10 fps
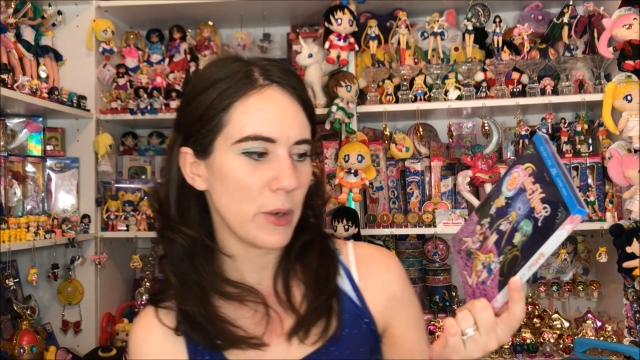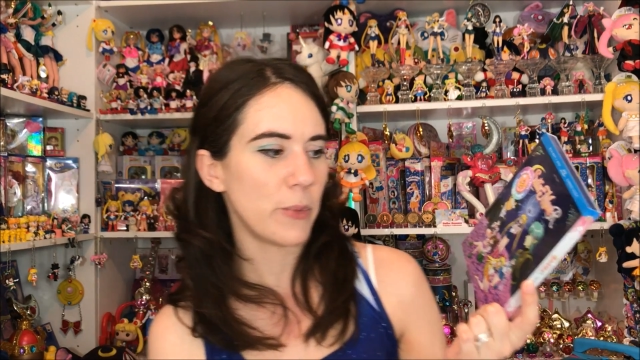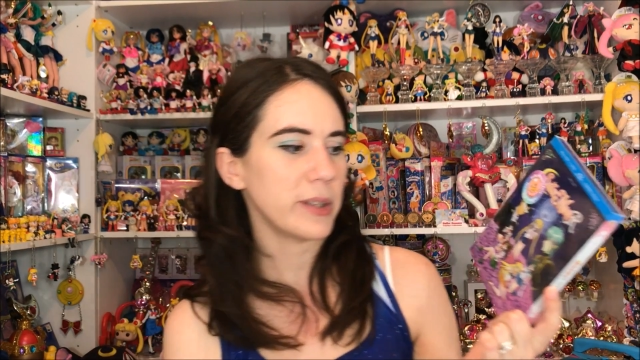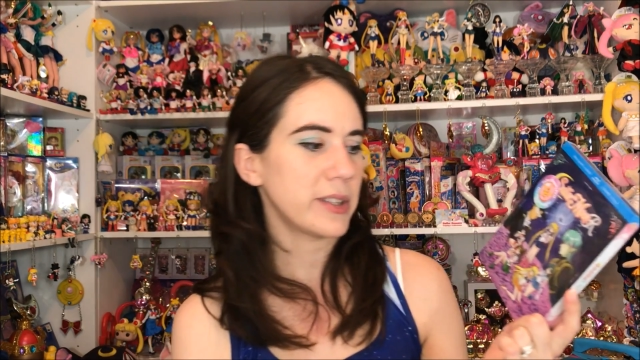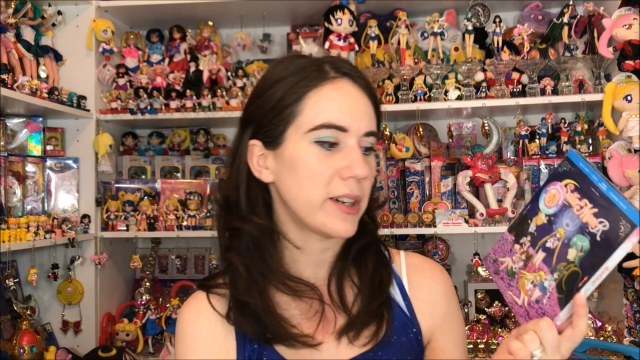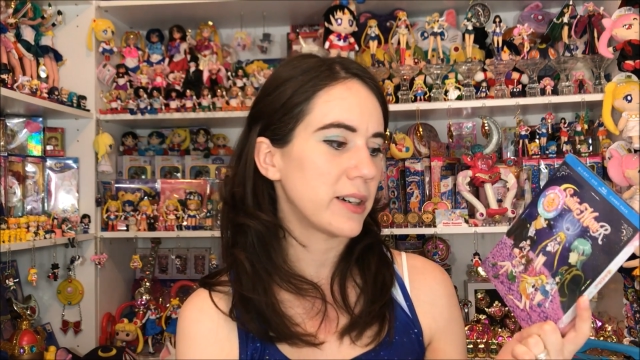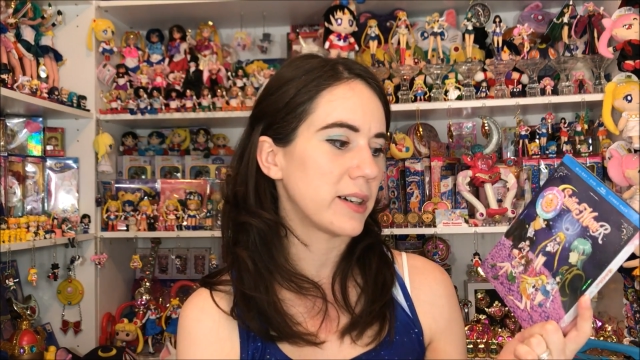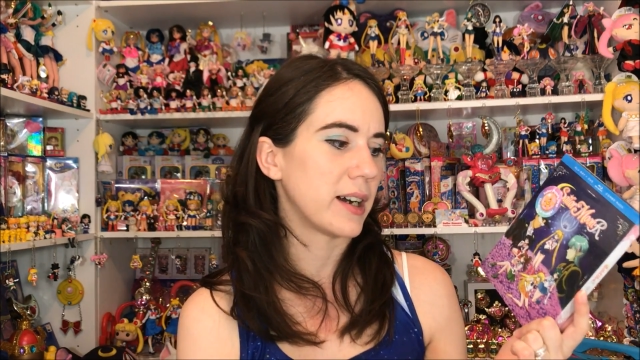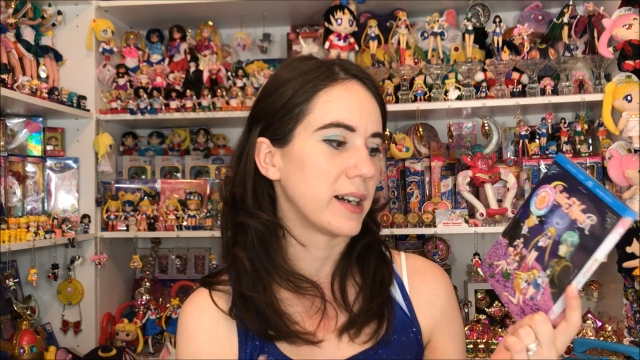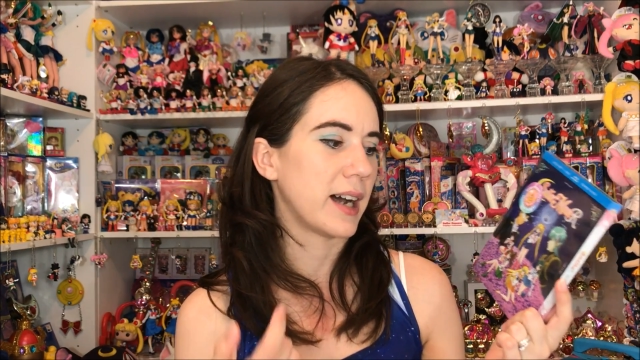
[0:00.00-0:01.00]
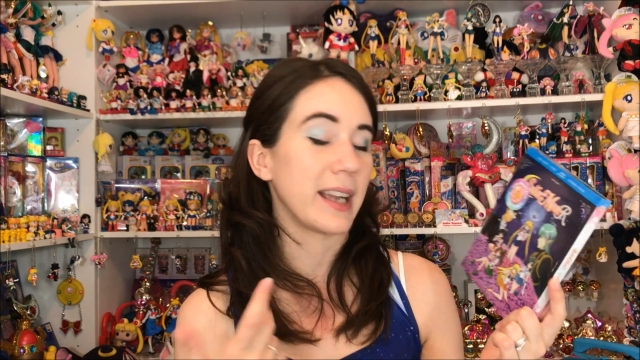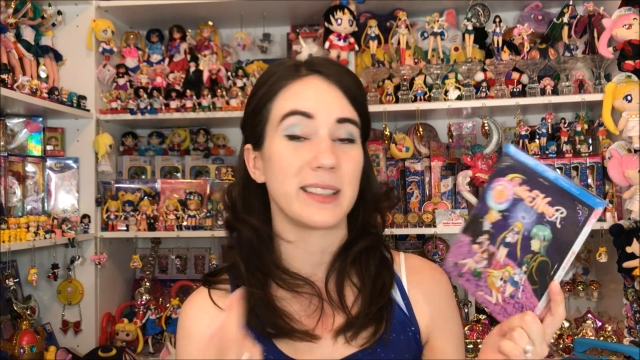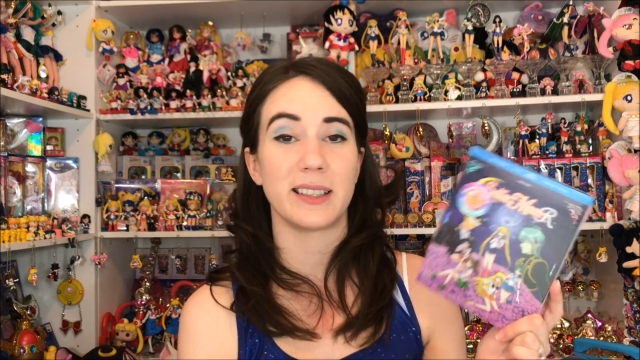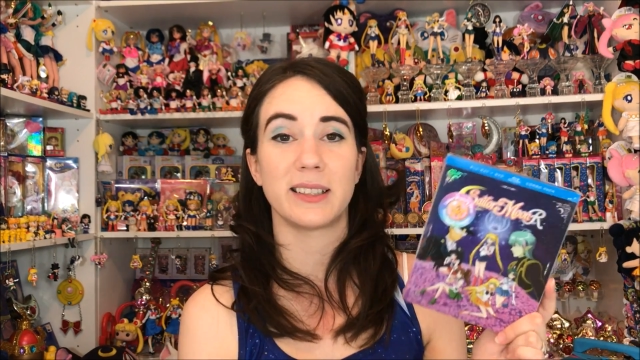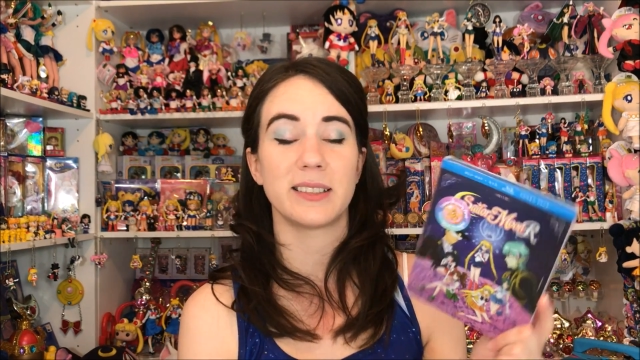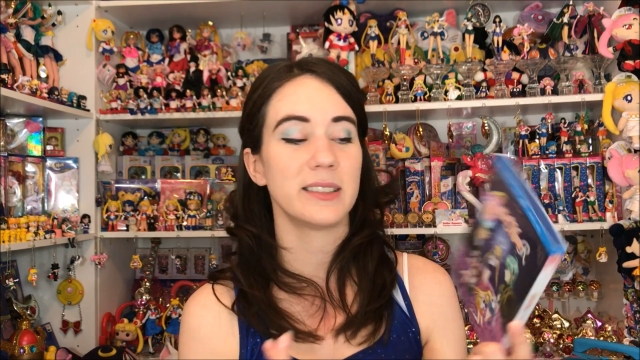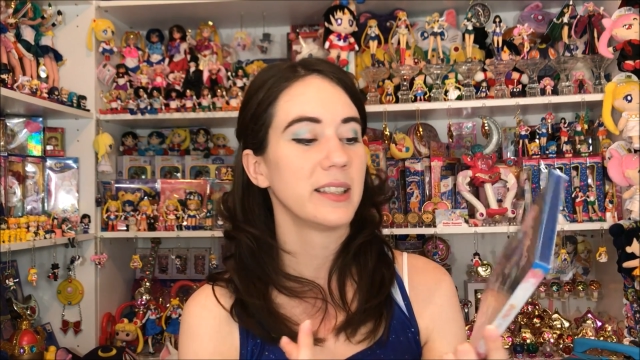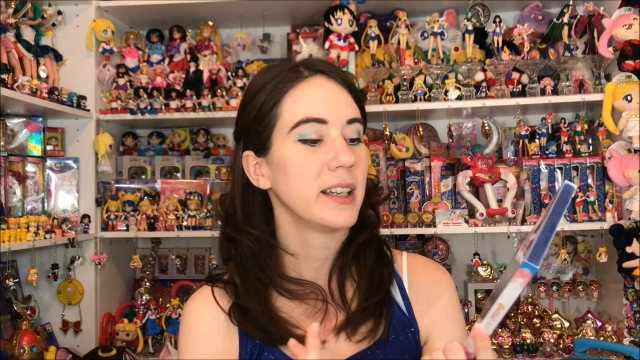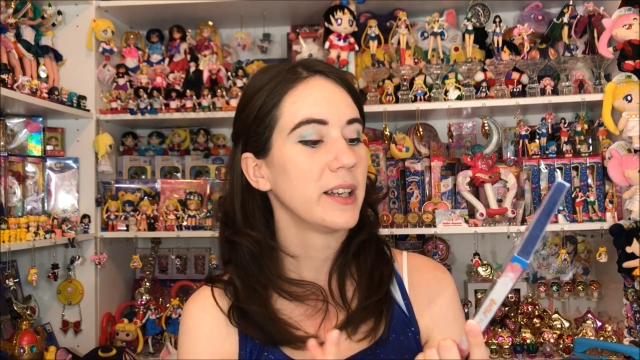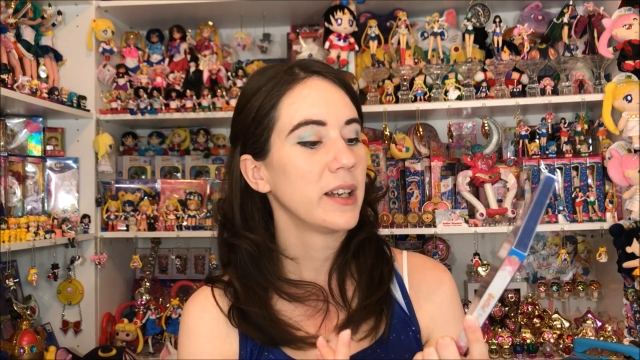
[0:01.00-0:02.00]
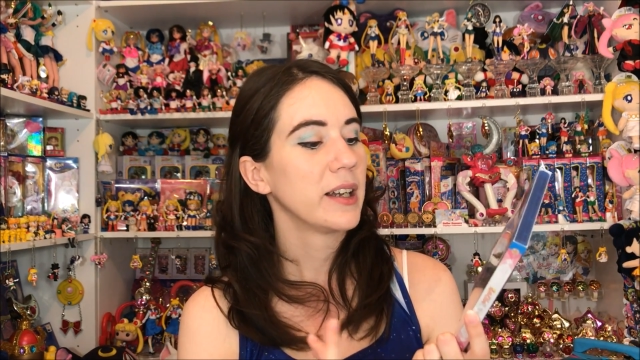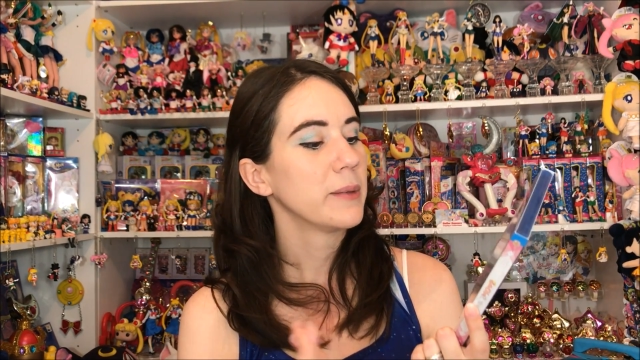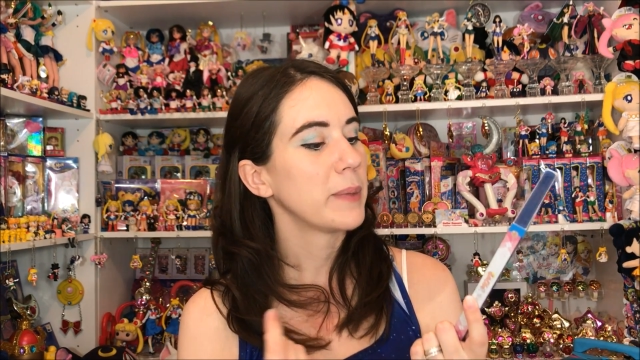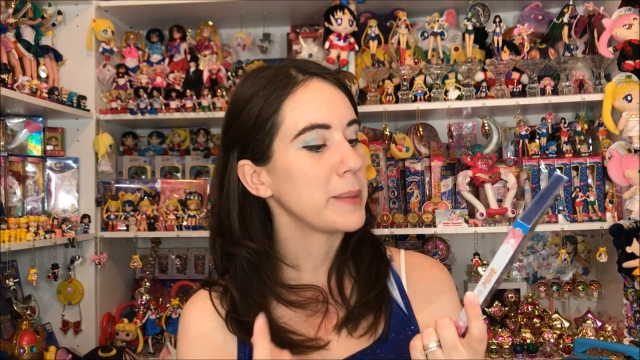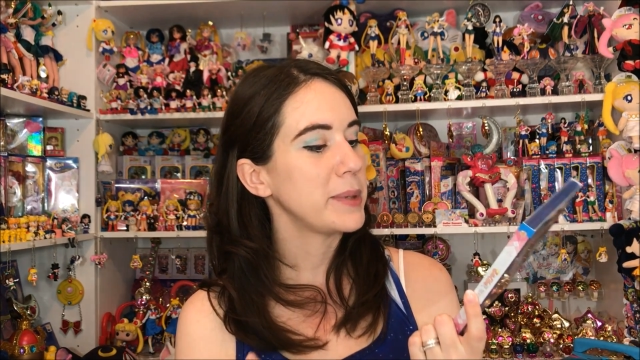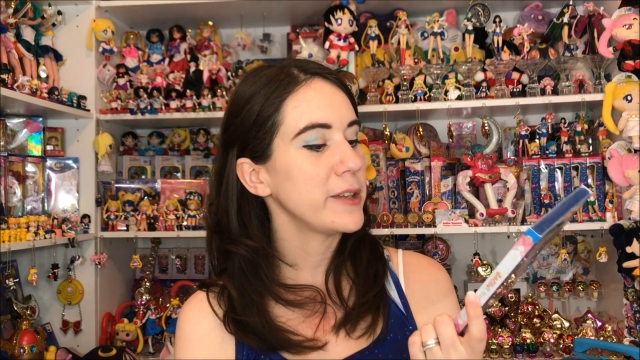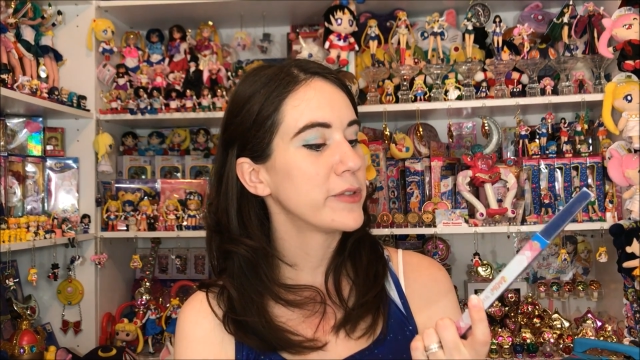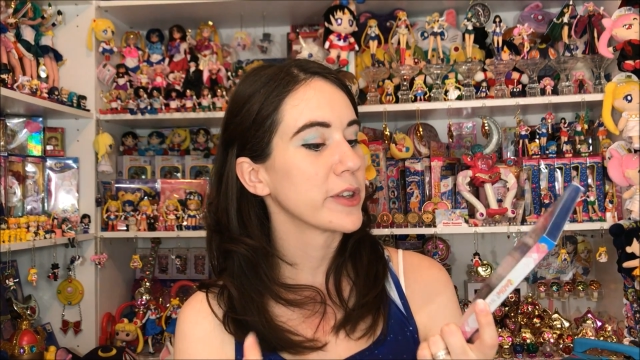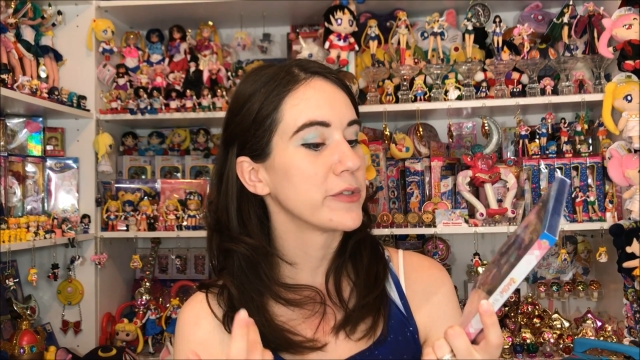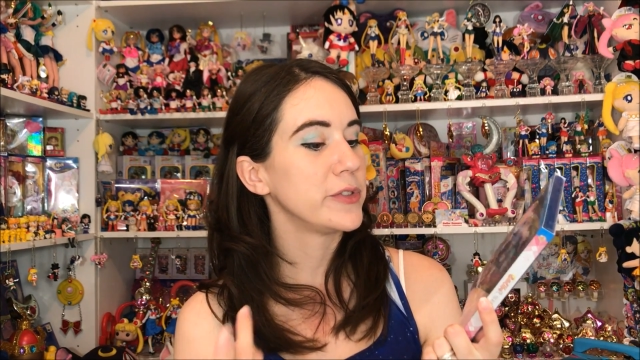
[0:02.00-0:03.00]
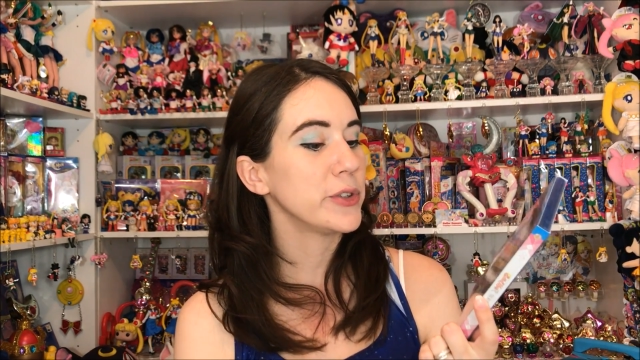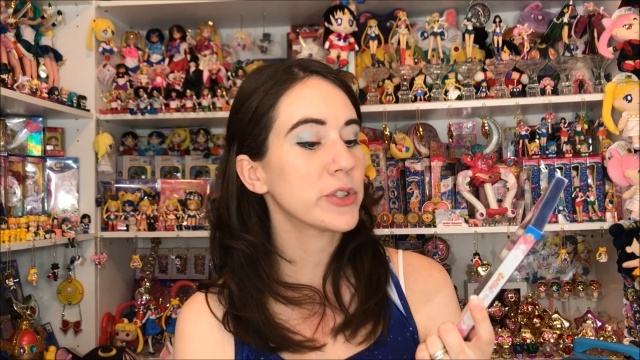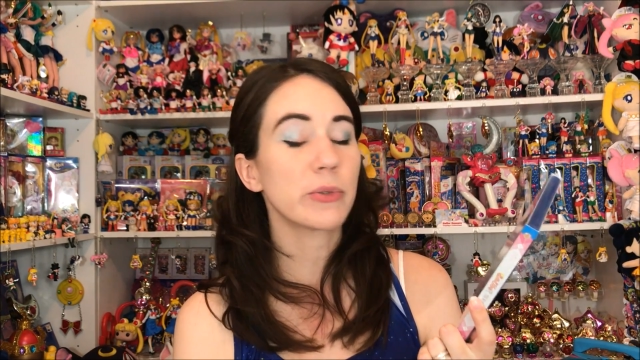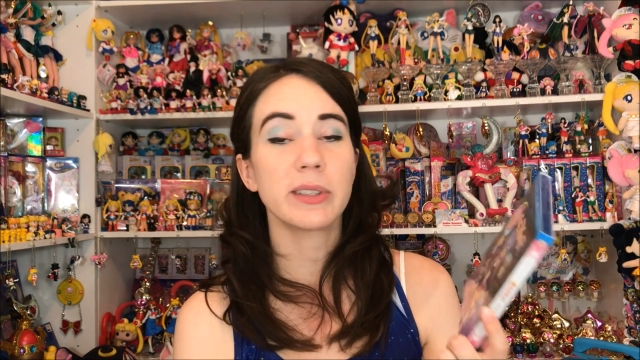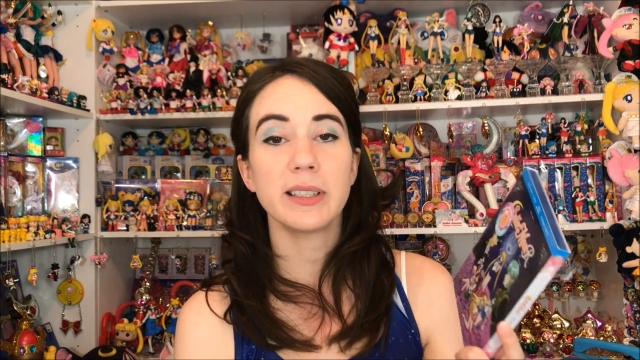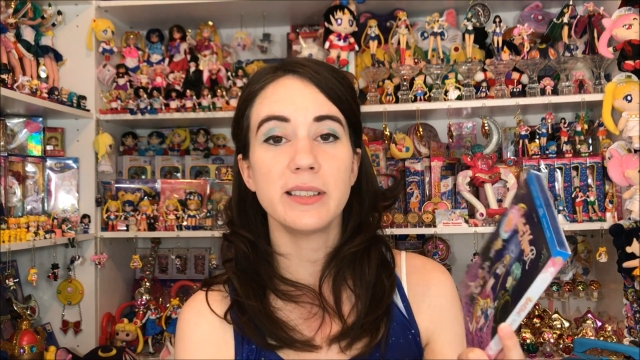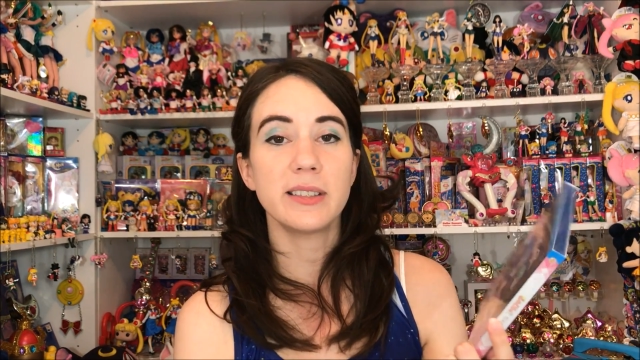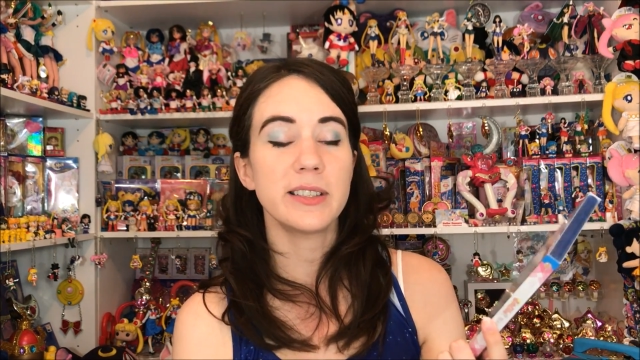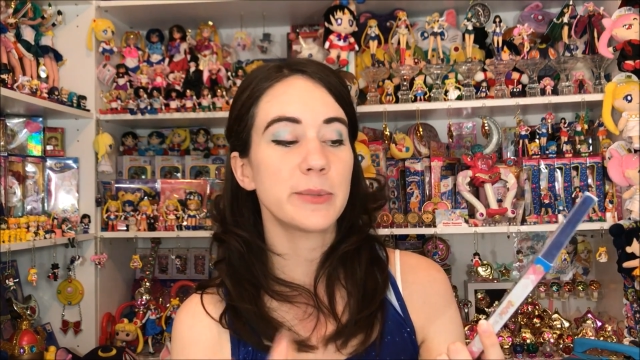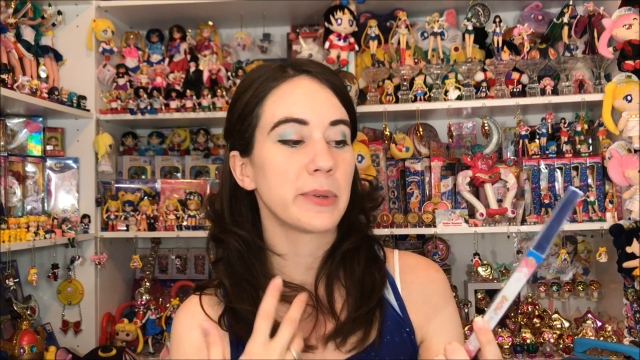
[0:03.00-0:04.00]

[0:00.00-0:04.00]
what their uh, idea might be for the future releases,